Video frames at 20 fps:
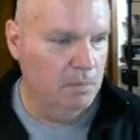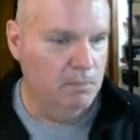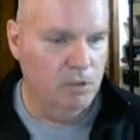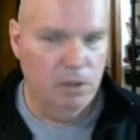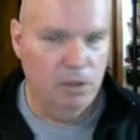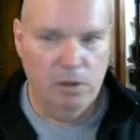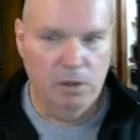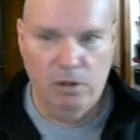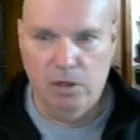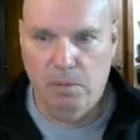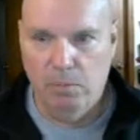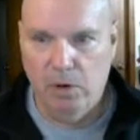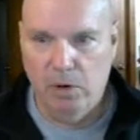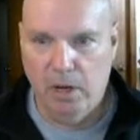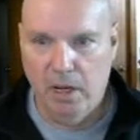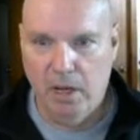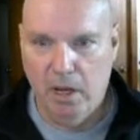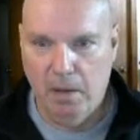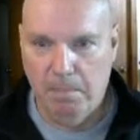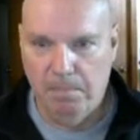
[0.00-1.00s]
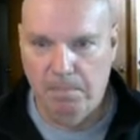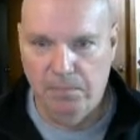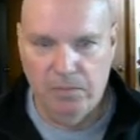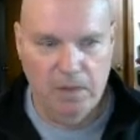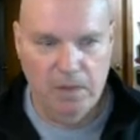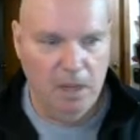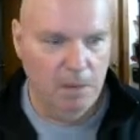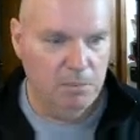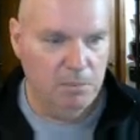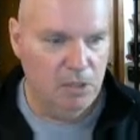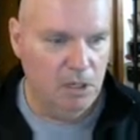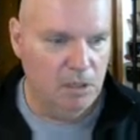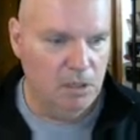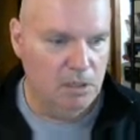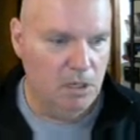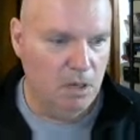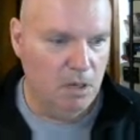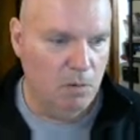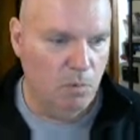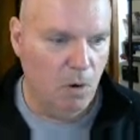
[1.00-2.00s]
So you can bring up
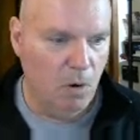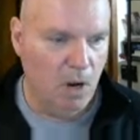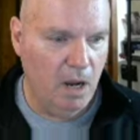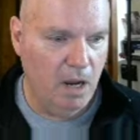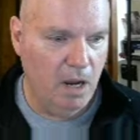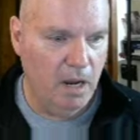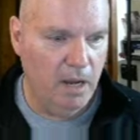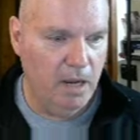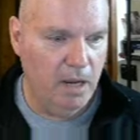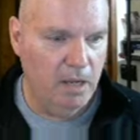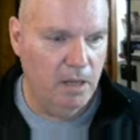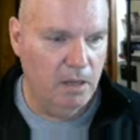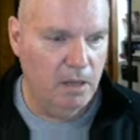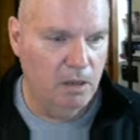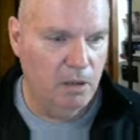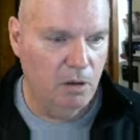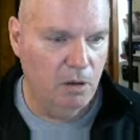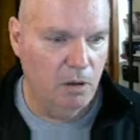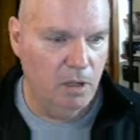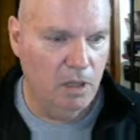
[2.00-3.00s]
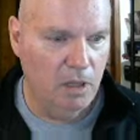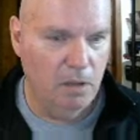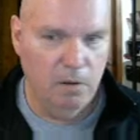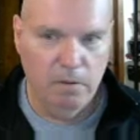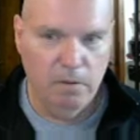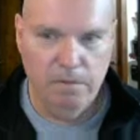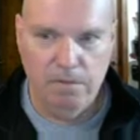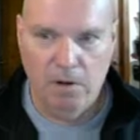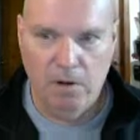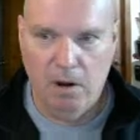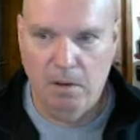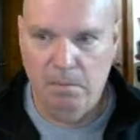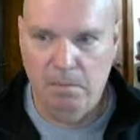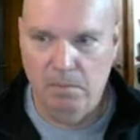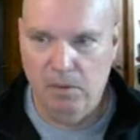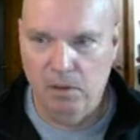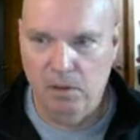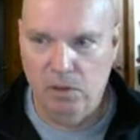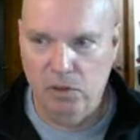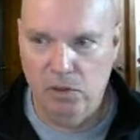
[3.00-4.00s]
MTTY, you know, either
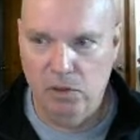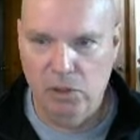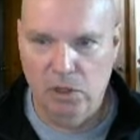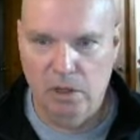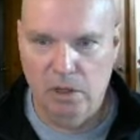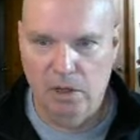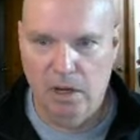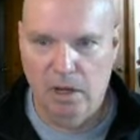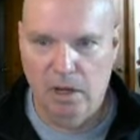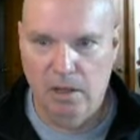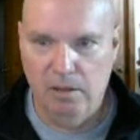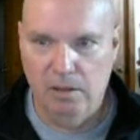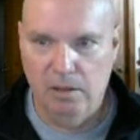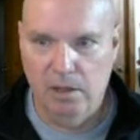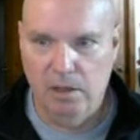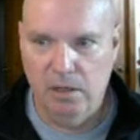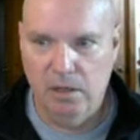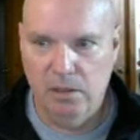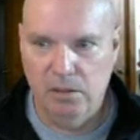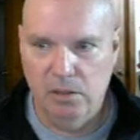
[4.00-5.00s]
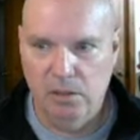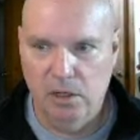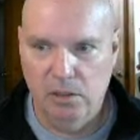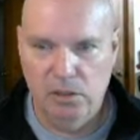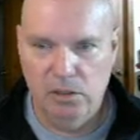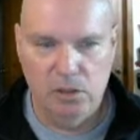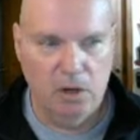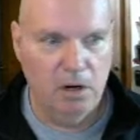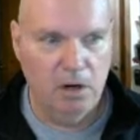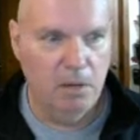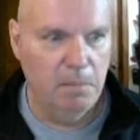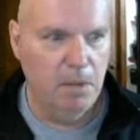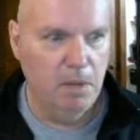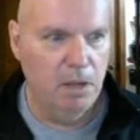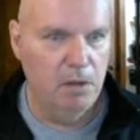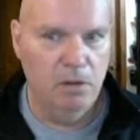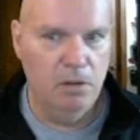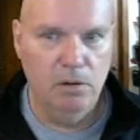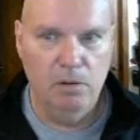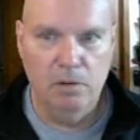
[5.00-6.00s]
from the startup
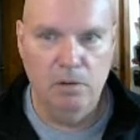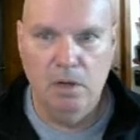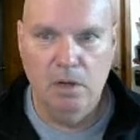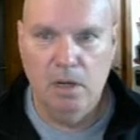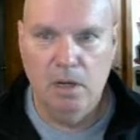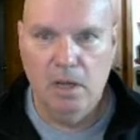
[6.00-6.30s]
menu.